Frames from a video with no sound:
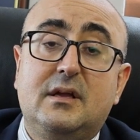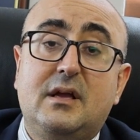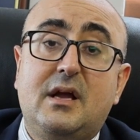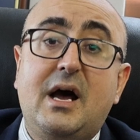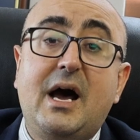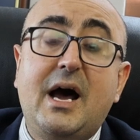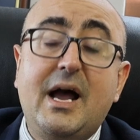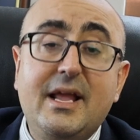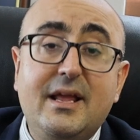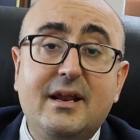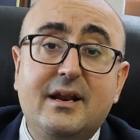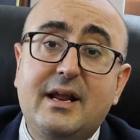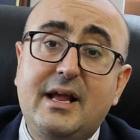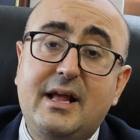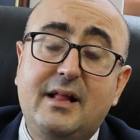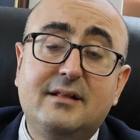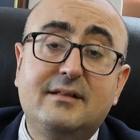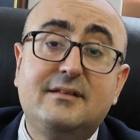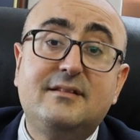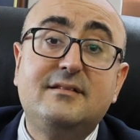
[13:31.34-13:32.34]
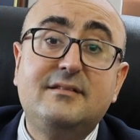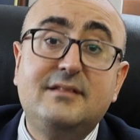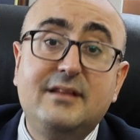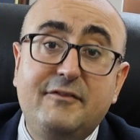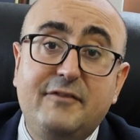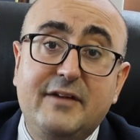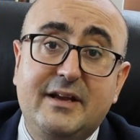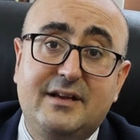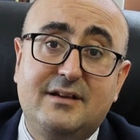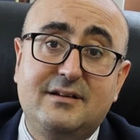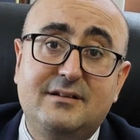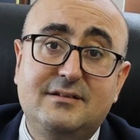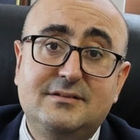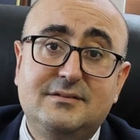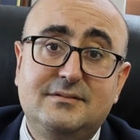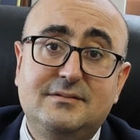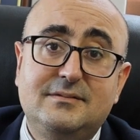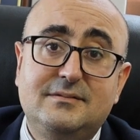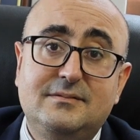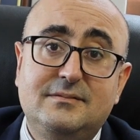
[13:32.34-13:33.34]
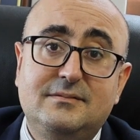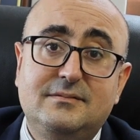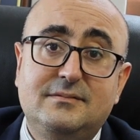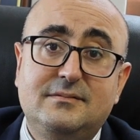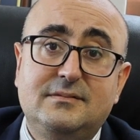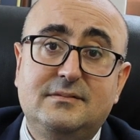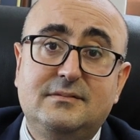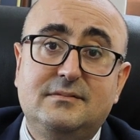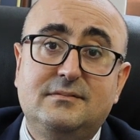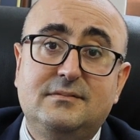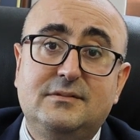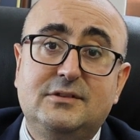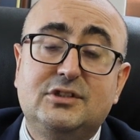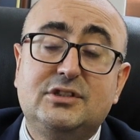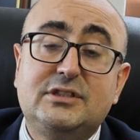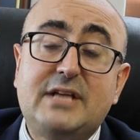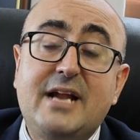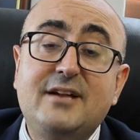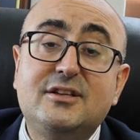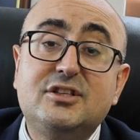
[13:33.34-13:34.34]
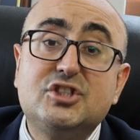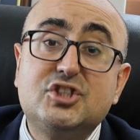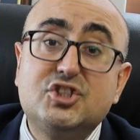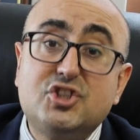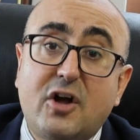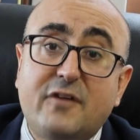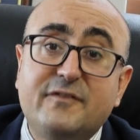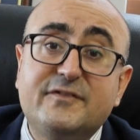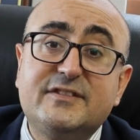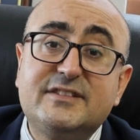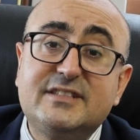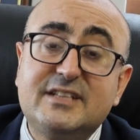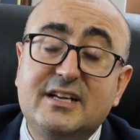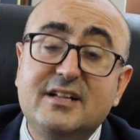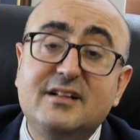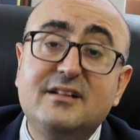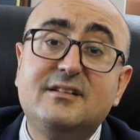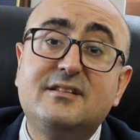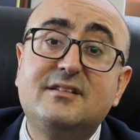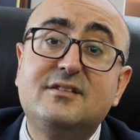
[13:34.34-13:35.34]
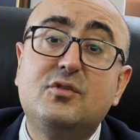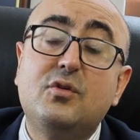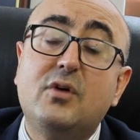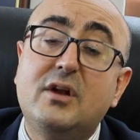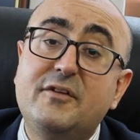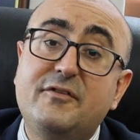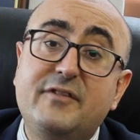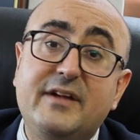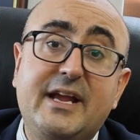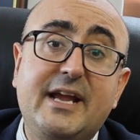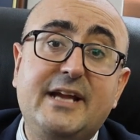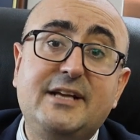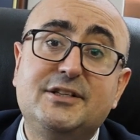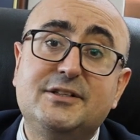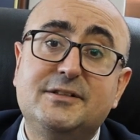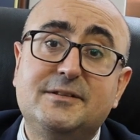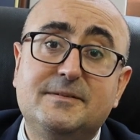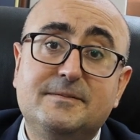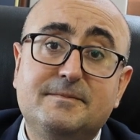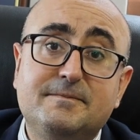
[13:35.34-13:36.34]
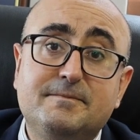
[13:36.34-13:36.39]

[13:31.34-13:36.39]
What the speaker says: higher health civic and soft skills qualification.